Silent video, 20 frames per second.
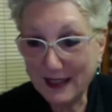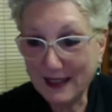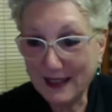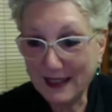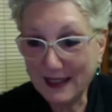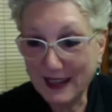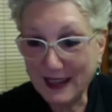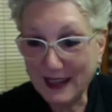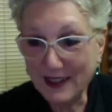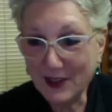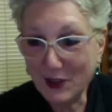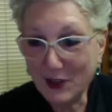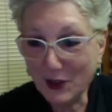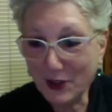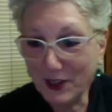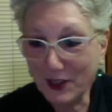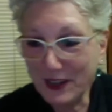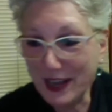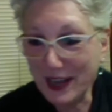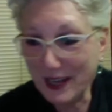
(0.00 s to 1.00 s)
yes,
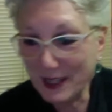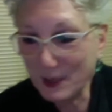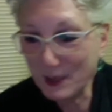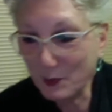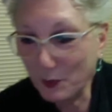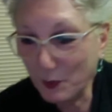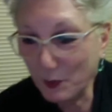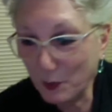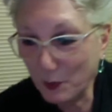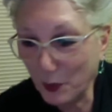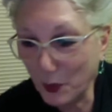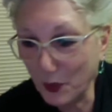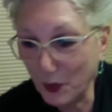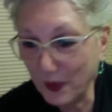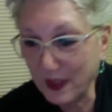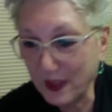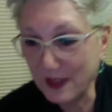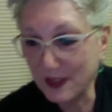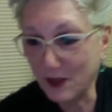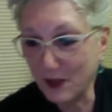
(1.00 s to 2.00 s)
Dr. Dax brought
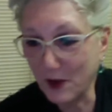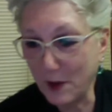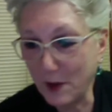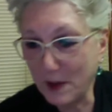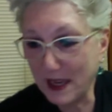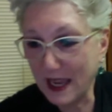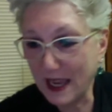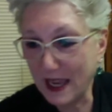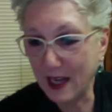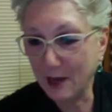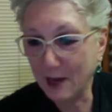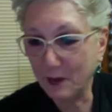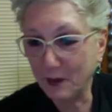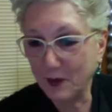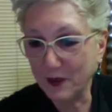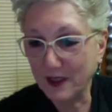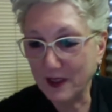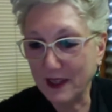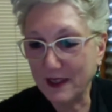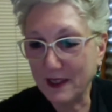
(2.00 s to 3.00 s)
the ceramic
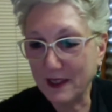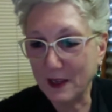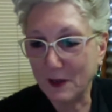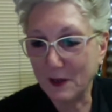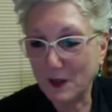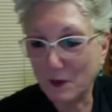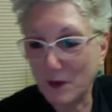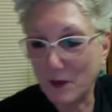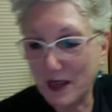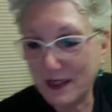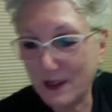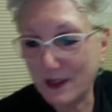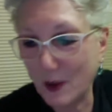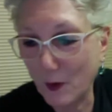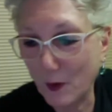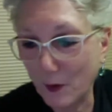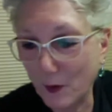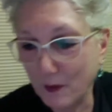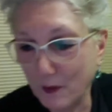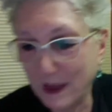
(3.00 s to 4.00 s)
animals as gifts for
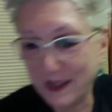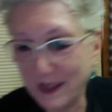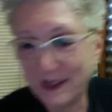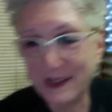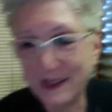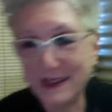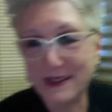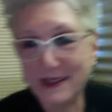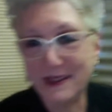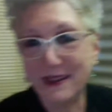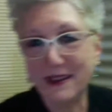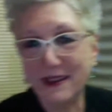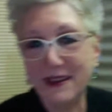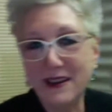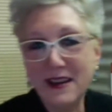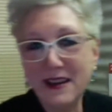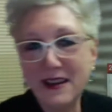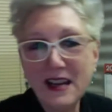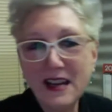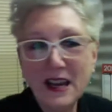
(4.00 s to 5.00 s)
myself and my sister.
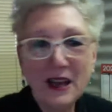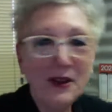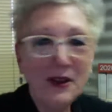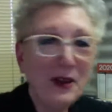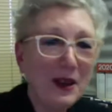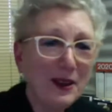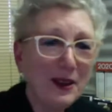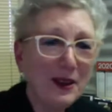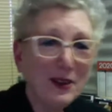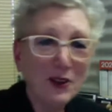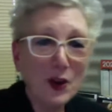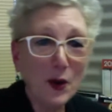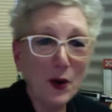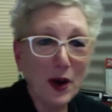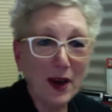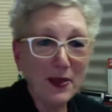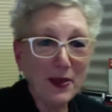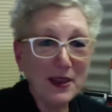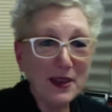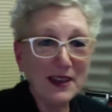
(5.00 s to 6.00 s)
And, you know,
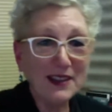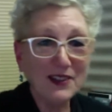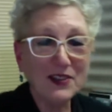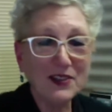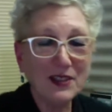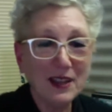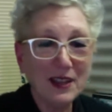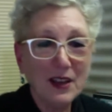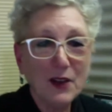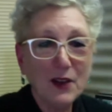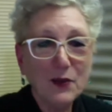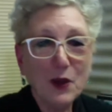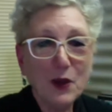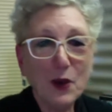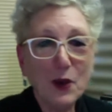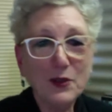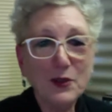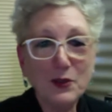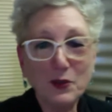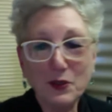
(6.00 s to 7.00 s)
I think it's
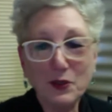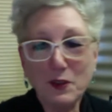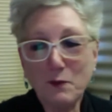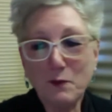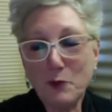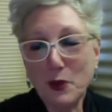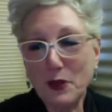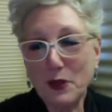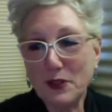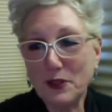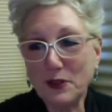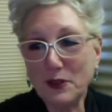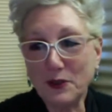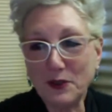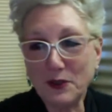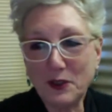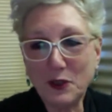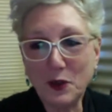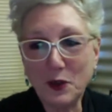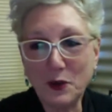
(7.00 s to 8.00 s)
those sorts of personal
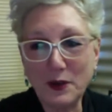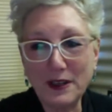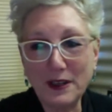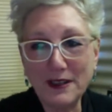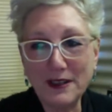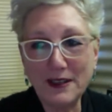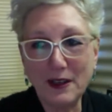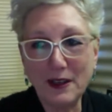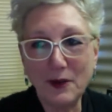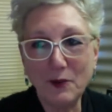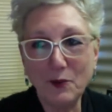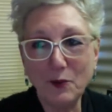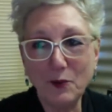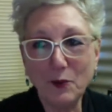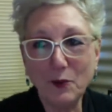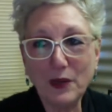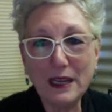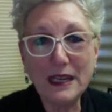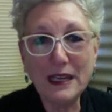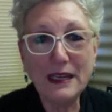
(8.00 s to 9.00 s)
stories that
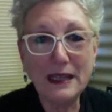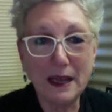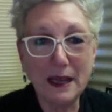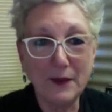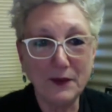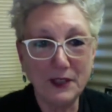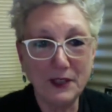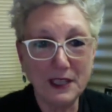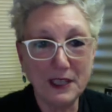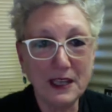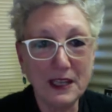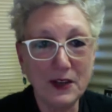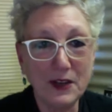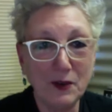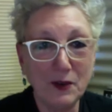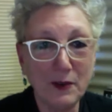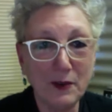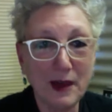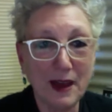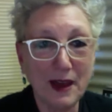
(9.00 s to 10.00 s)
we love to hear
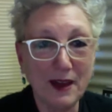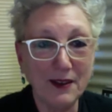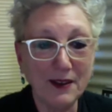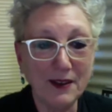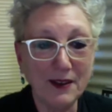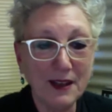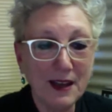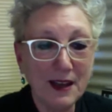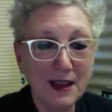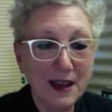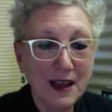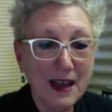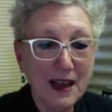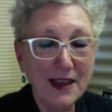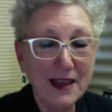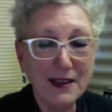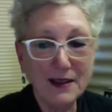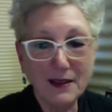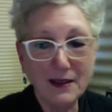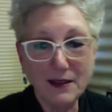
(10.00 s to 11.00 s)
about,
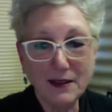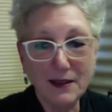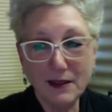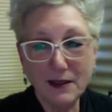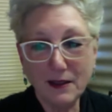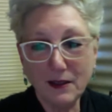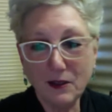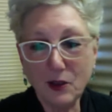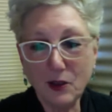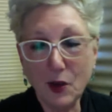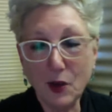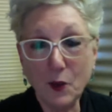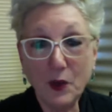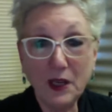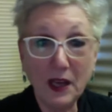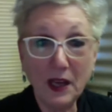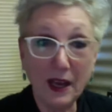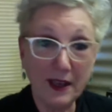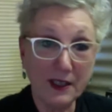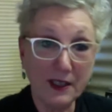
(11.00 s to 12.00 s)
and you know, we'd
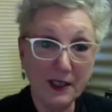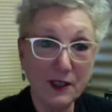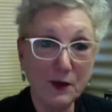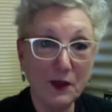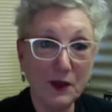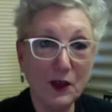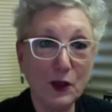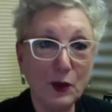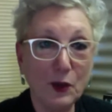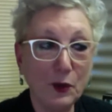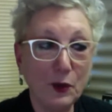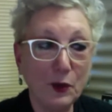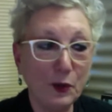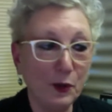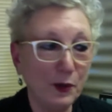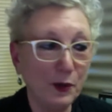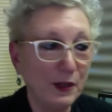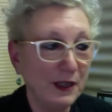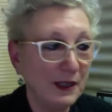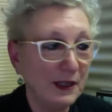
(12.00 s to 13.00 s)
like to
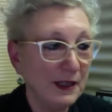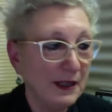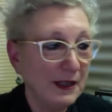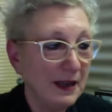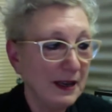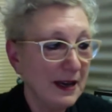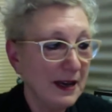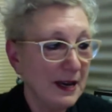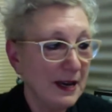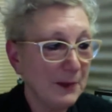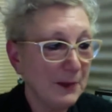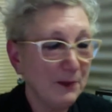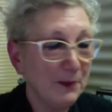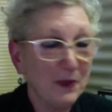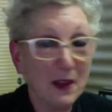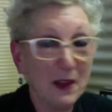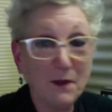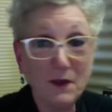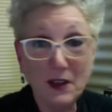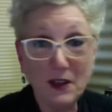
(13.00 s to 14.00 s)
include
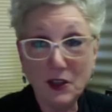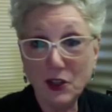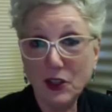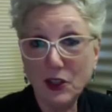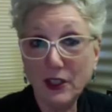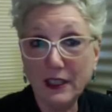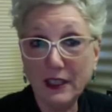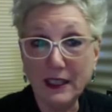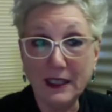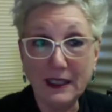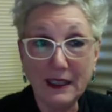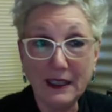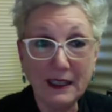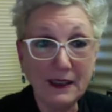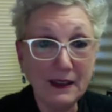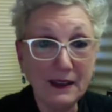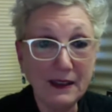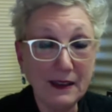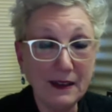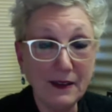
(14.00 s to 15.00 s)
eventually
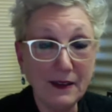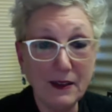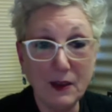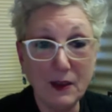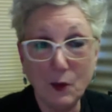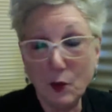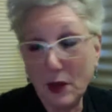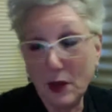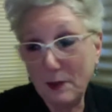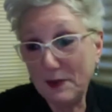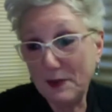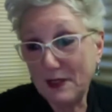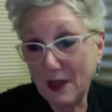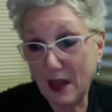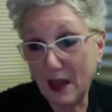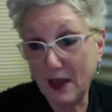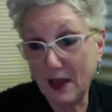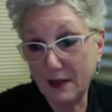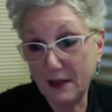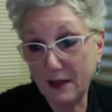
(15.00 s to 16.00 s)
in the
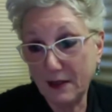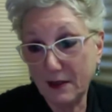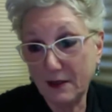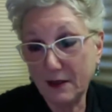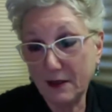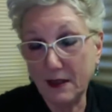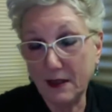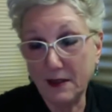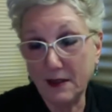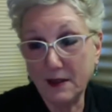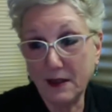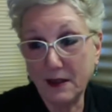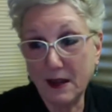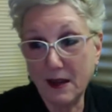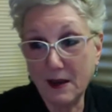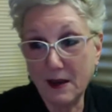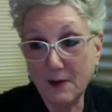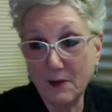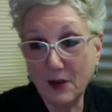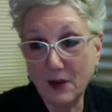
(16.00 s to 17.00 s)
website that
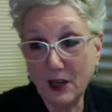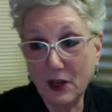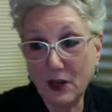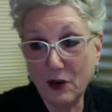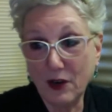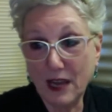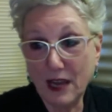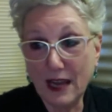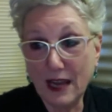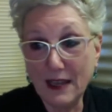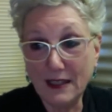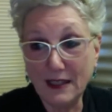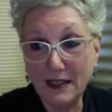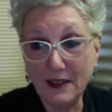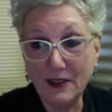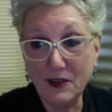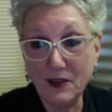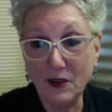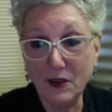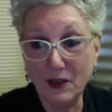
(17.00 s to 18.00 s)
we're creating,
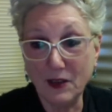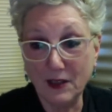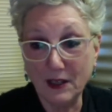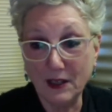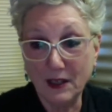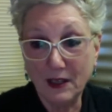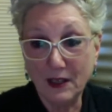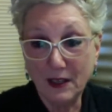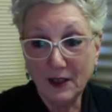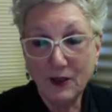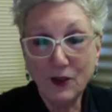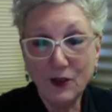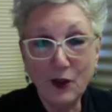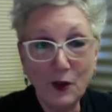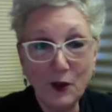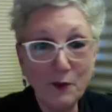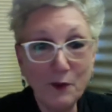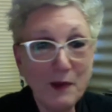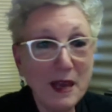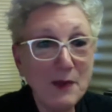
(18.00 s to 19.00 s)
so that, you
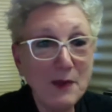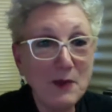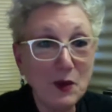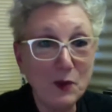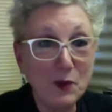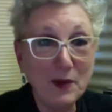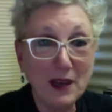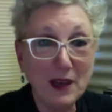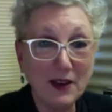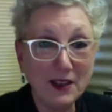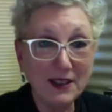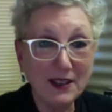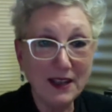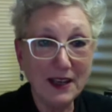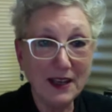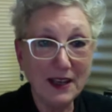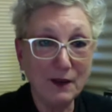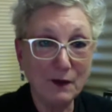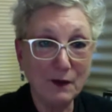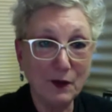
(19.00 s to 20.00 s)
know, maybe you'll be able to
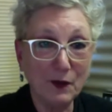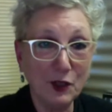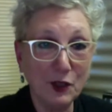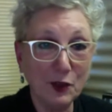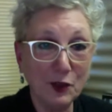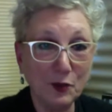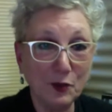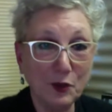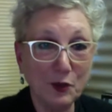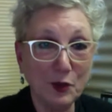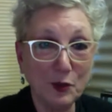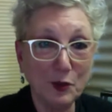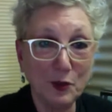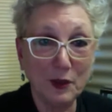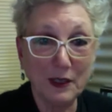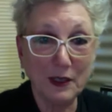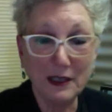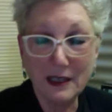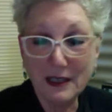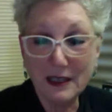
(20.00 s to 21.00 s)
take a virtual
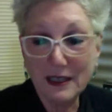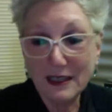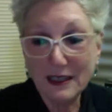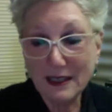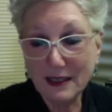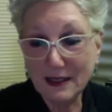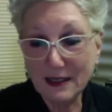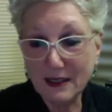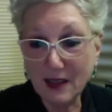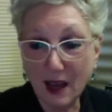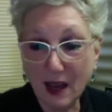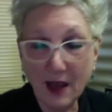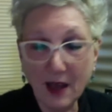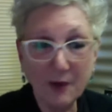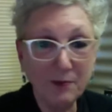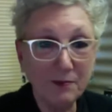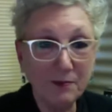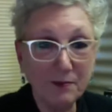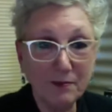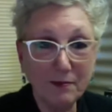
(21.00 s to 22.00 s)
tour
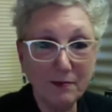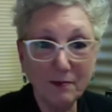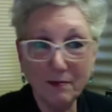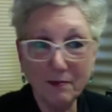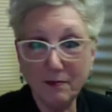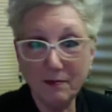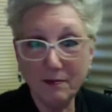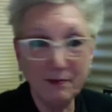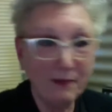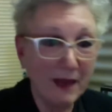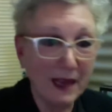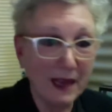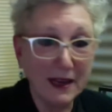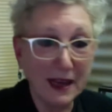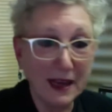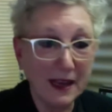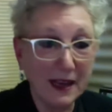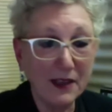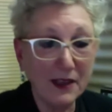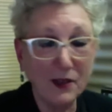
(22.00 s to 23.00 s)
inside
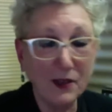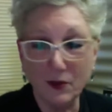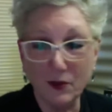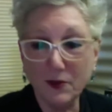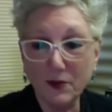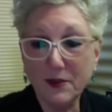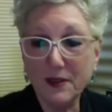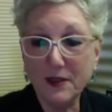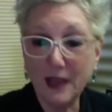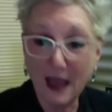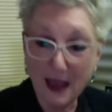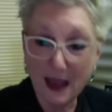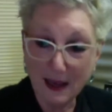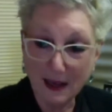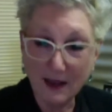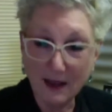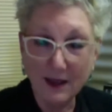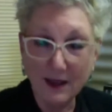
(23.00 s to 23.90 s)
Mayday Hills, and